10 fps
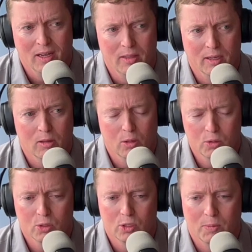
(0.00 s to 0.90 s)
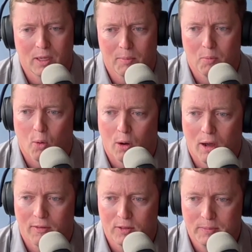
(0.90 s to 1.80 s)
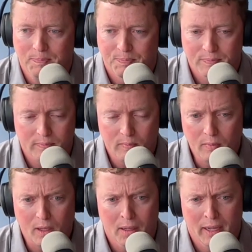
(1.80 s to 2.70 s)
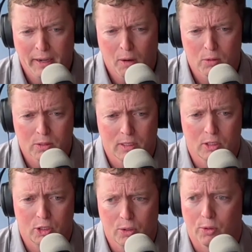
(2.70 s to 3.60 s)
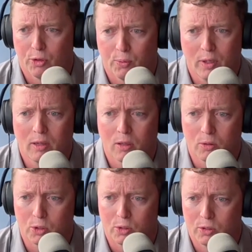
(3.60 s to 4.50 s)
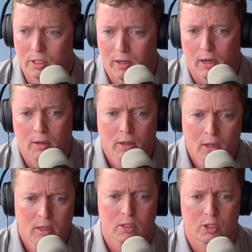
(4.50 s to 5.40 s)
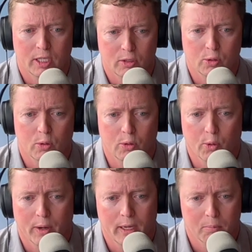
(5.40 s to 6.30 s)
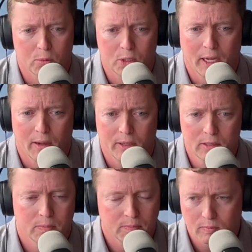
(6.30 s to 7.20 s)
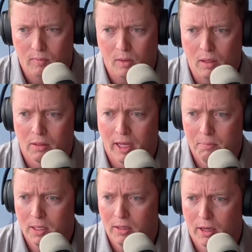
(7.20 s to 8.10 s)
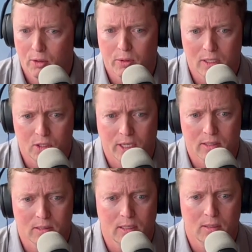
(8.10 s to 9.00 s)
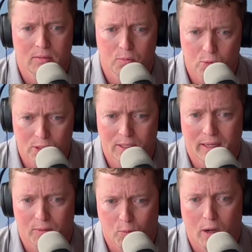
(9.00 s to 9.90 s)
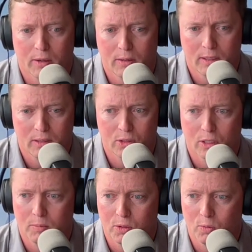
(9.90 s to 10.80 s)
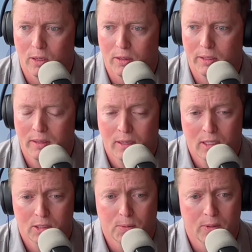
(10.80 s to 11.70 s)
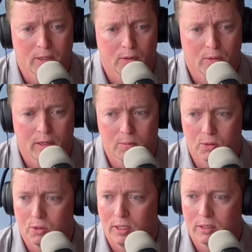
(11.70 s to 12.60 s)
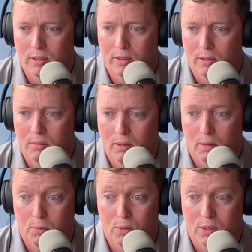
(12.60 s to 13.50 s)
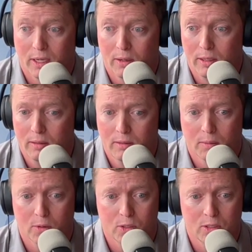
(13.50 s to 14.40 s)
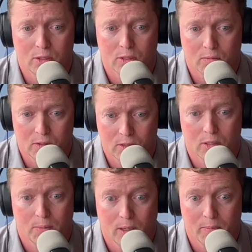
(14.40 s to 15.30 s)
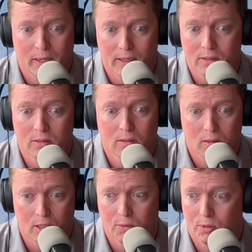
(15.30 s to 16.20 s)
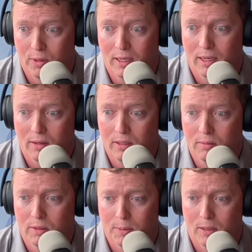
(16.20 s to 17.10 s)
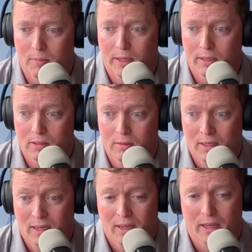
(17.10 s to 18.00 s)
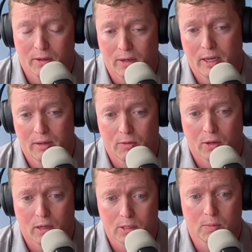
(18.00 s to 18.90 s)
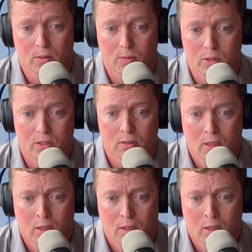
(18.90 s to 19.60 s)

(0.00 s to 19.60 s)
the closures are becoming more often. And now we're seeing 2 or 3 closures in our central Grey and Bruce counties. That being not only in Chesley, we're seeing that in Walkerton and Durham as well. And it's put an incredible stress on our Bruce County emergency services, our paramedics, along with the Grey County paramedics, and our Hanover Hospital, which is